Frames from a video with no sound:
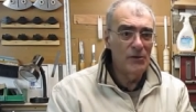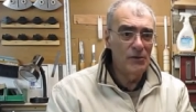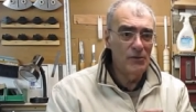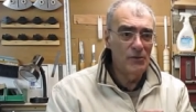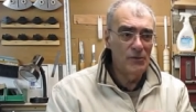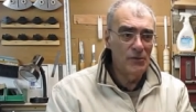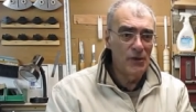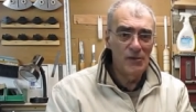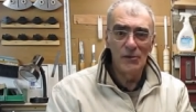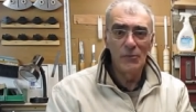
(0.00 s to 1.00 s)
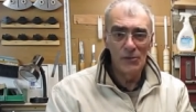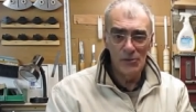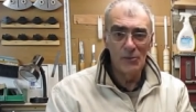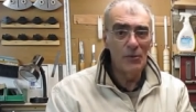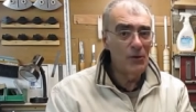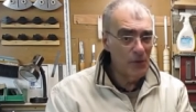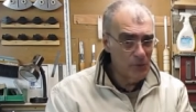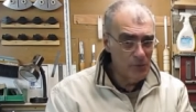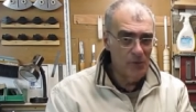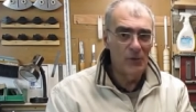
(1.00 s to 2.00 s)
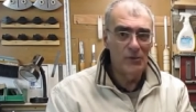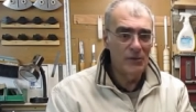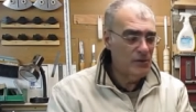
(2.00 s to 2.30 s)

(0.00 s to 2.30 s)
you're creating what is called a hollow grind.